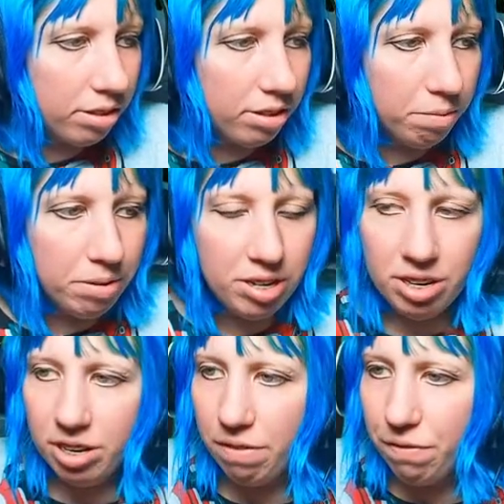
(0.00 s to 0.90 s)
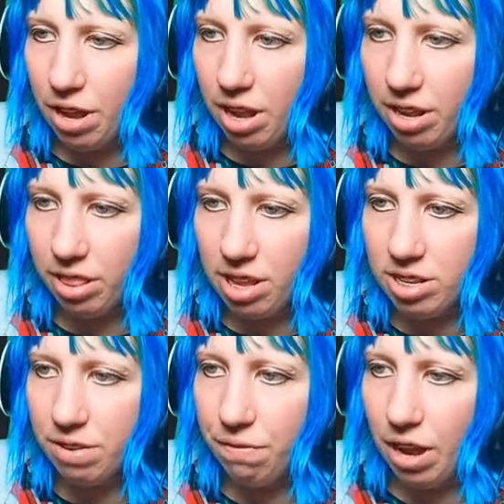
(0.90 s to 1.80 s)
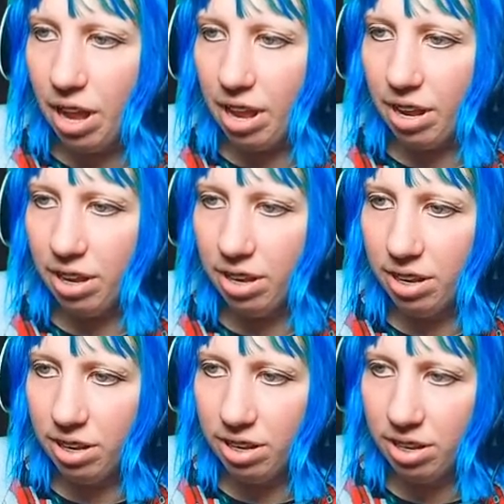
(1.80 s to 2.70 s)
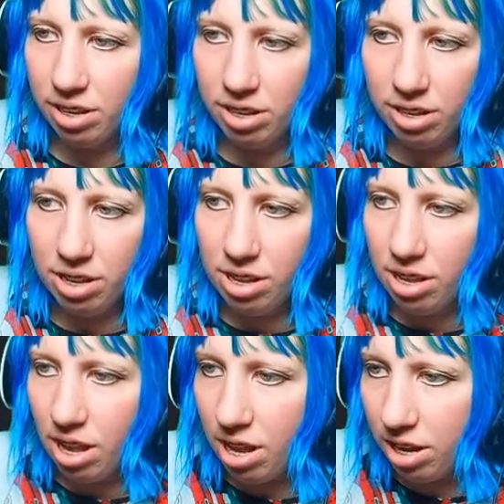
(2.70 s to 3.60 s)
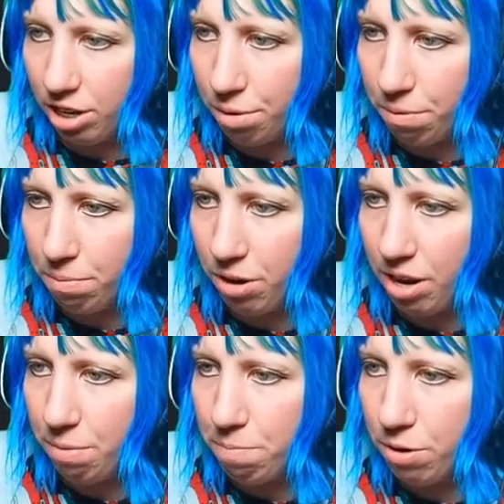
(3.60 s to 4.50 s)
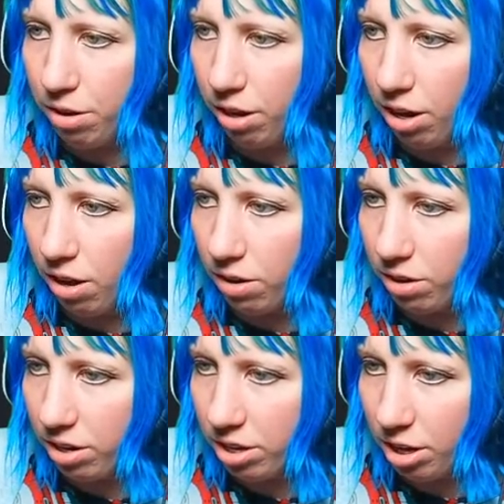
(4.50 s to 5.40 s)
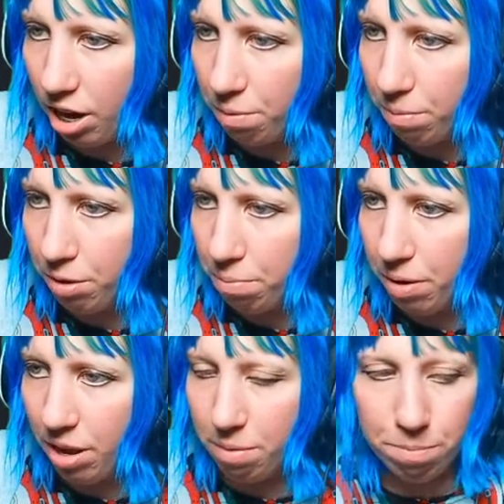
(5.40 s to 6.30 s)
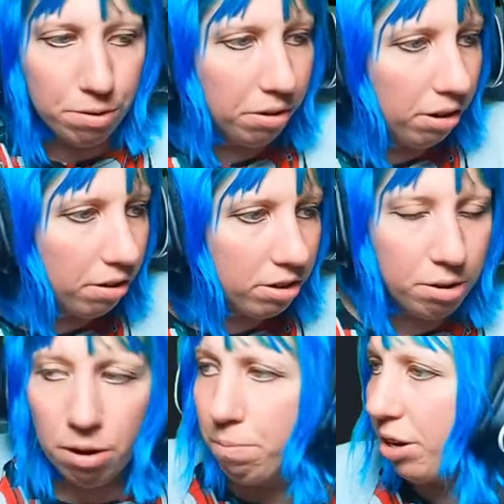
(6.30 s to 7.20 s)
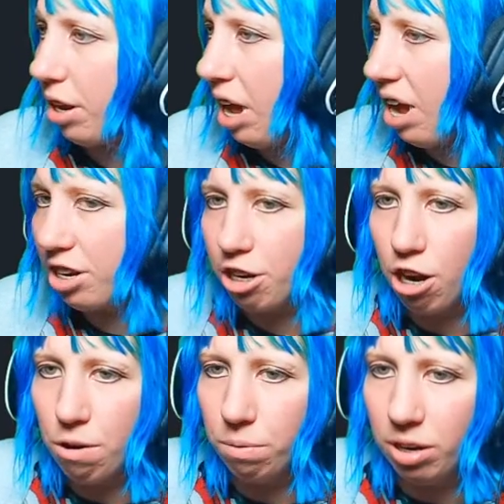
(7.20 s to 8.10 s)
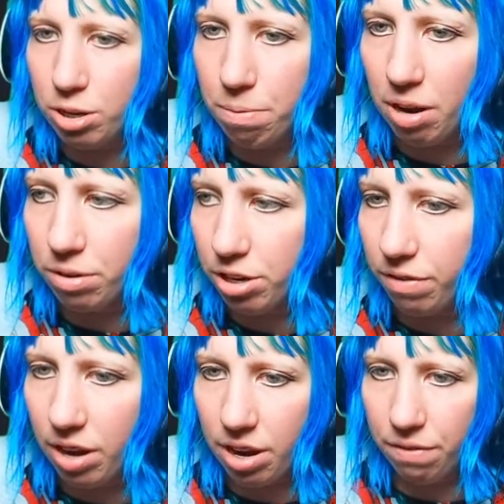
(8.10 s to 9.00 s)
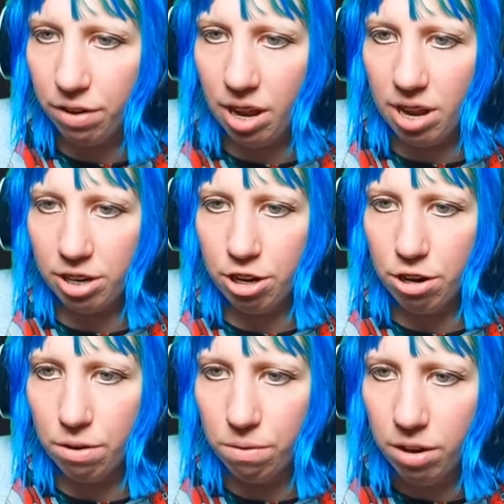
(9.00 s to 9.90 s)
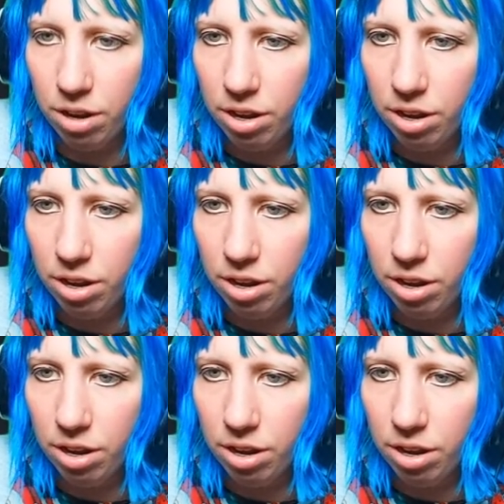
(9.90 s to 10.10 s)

Let me see the fire. There's the fire. Someone wanted more logs. I will put in more logs. Oh, we're gonna add coal as well. Sorry, I've got to add coal.